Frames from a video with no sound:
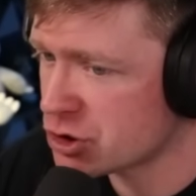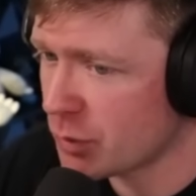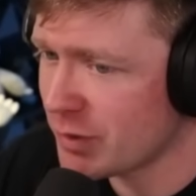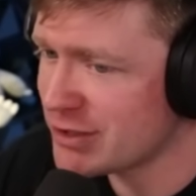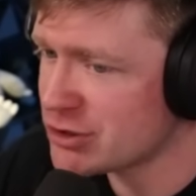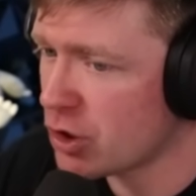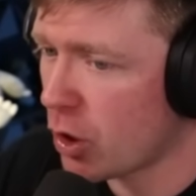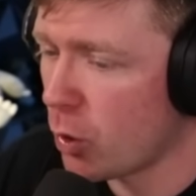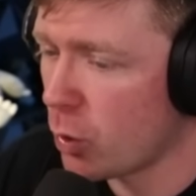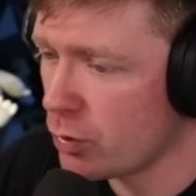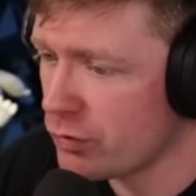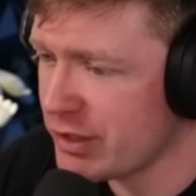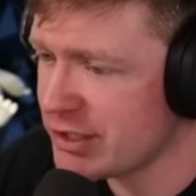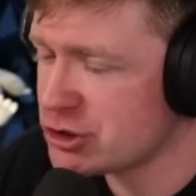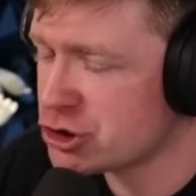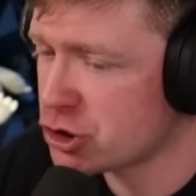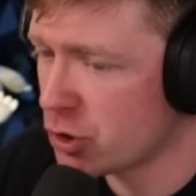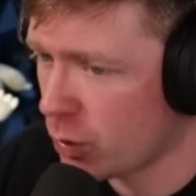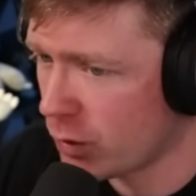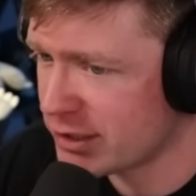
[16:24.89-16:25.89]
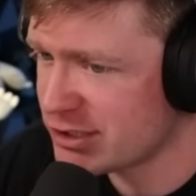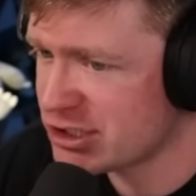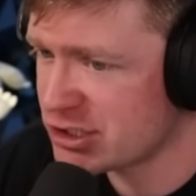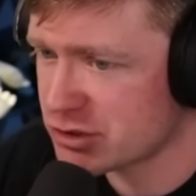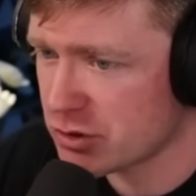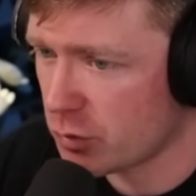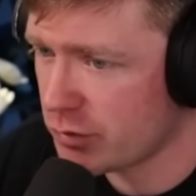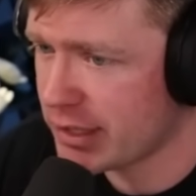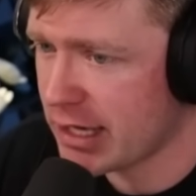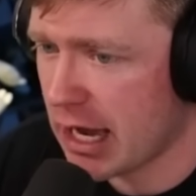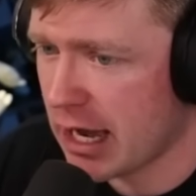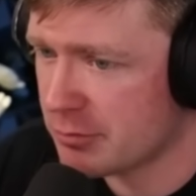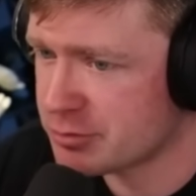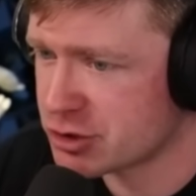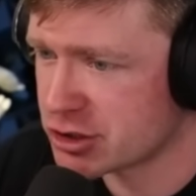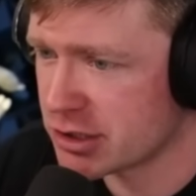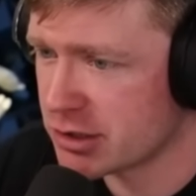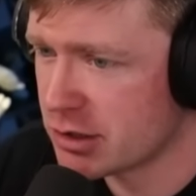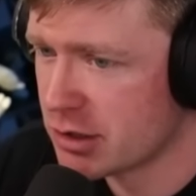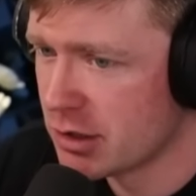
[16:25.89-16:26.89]
So his only choice, his only
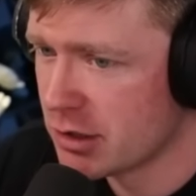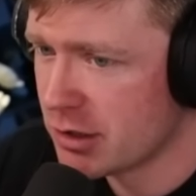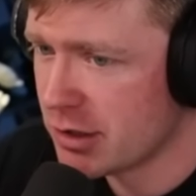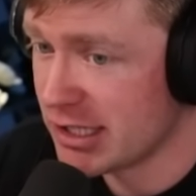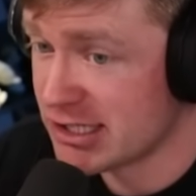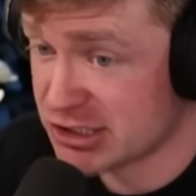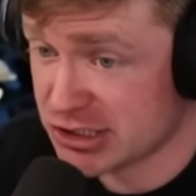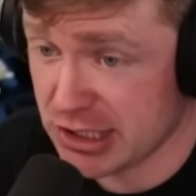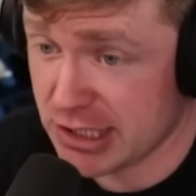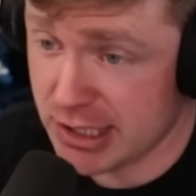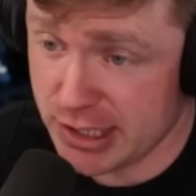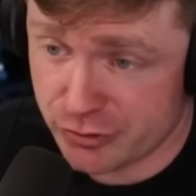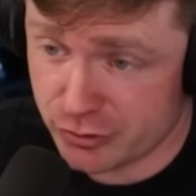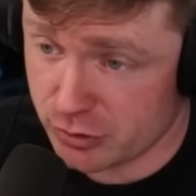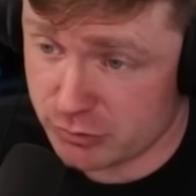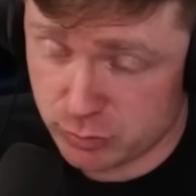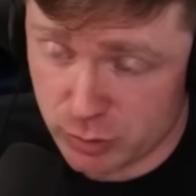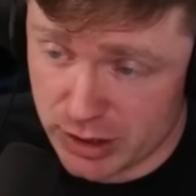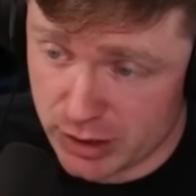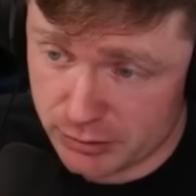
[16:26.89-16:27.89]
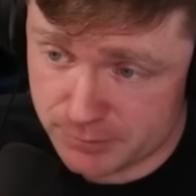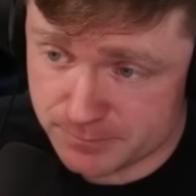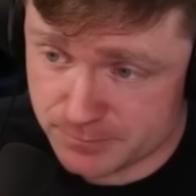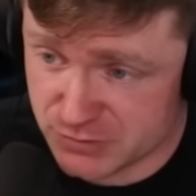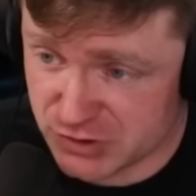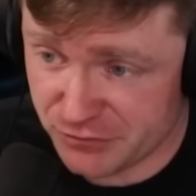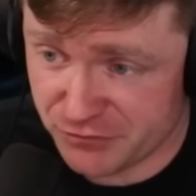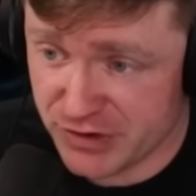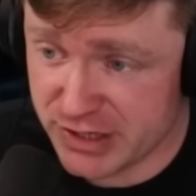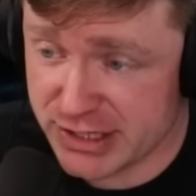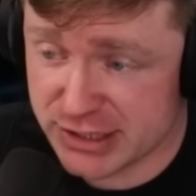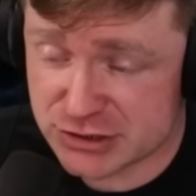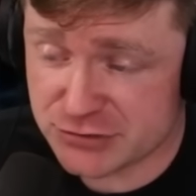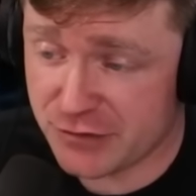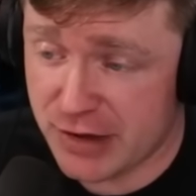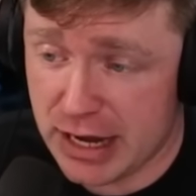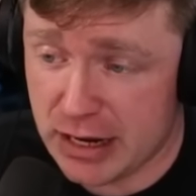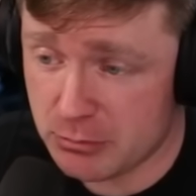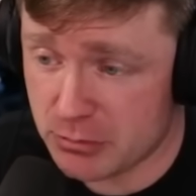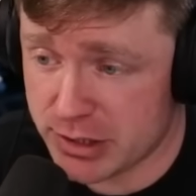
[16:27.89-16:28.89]
option is to either, well, defeat his
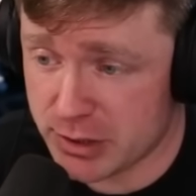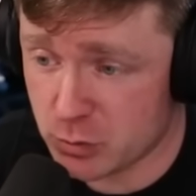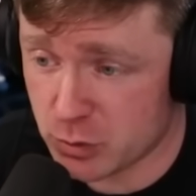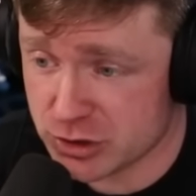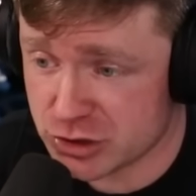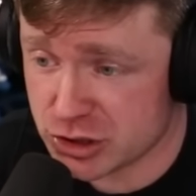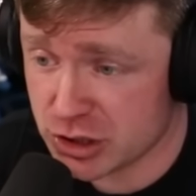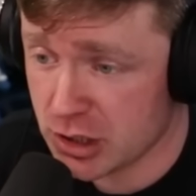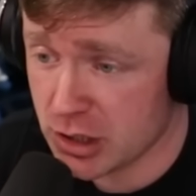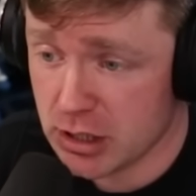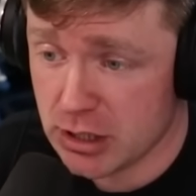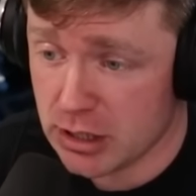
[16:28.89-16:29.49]
family, which